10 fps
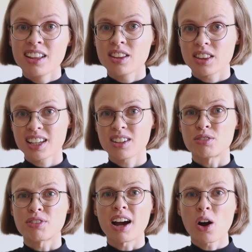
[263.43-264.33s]
Think
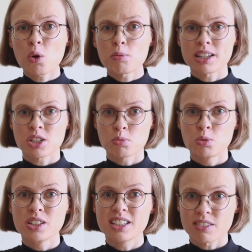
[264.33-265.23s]
of how much
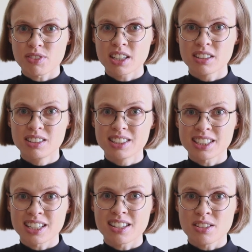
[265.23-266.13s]
more difficult
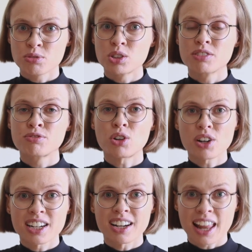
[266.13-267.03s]
it is for a
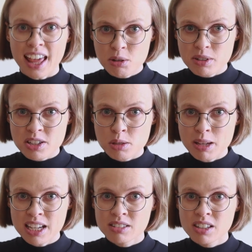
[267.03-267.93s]
foreign language
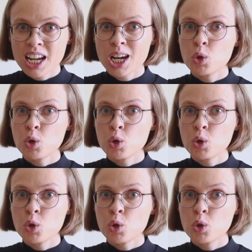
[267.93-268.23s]
speaker